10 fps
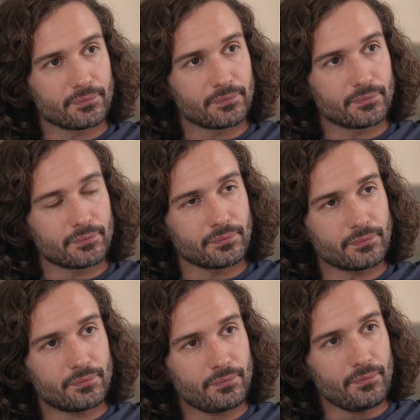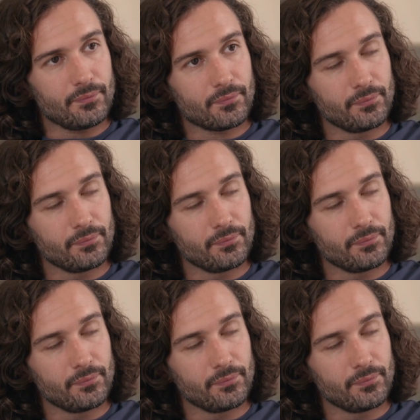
You, you can't